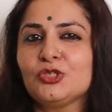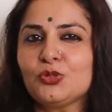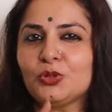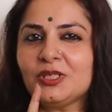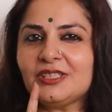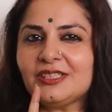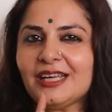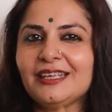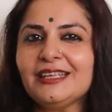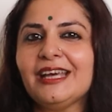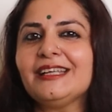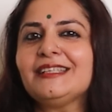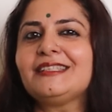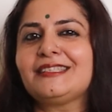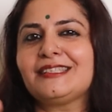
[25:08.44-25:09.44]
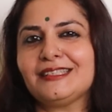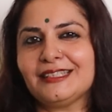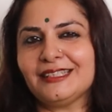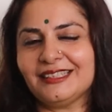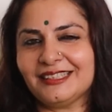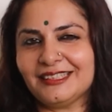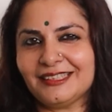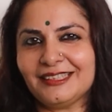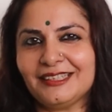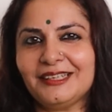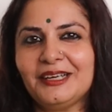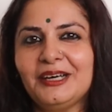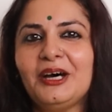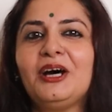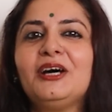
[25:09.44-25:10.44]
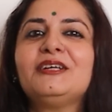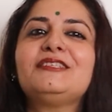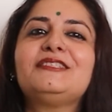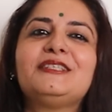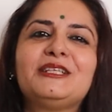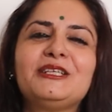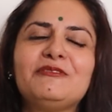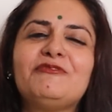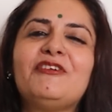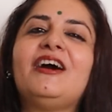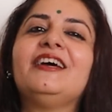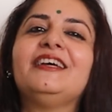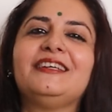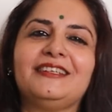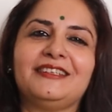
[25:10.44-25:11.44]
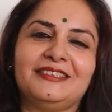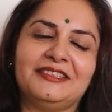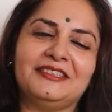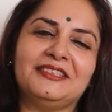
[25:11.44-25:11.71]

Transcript: So the ten heads are signifying